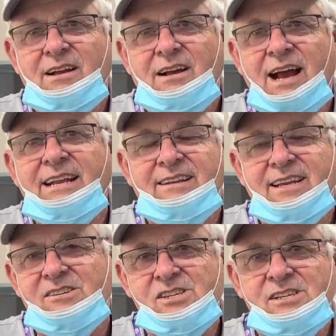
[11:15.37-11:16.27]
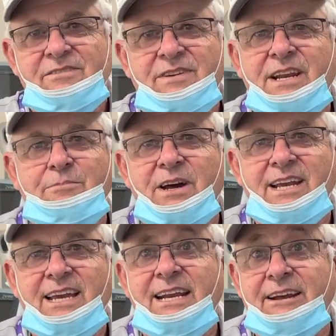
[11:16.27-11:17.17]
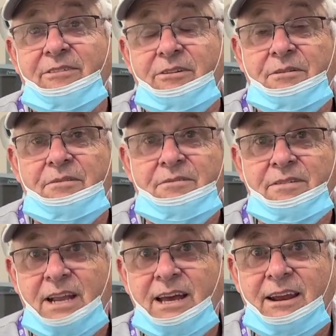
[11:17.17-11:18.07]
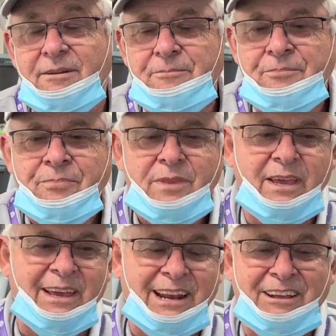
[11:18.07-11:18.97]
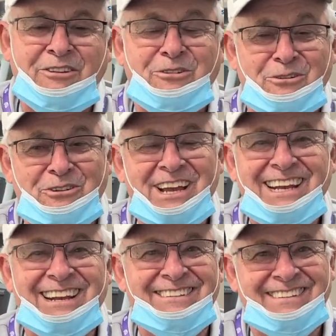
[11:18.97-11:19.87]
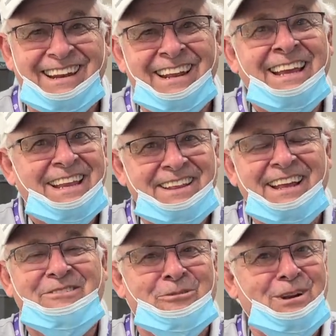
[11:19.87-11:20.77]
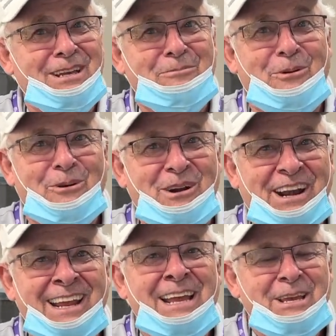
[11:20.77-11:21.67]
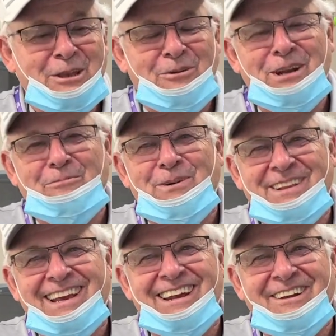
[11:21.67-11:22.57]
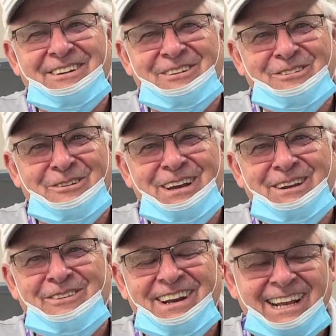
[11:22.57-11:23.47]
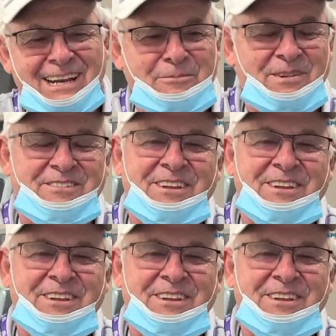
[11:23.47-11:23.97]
eye test of anybody he'd ever done. I told Jake, I said, that's really important. You want to put that on your screen when they come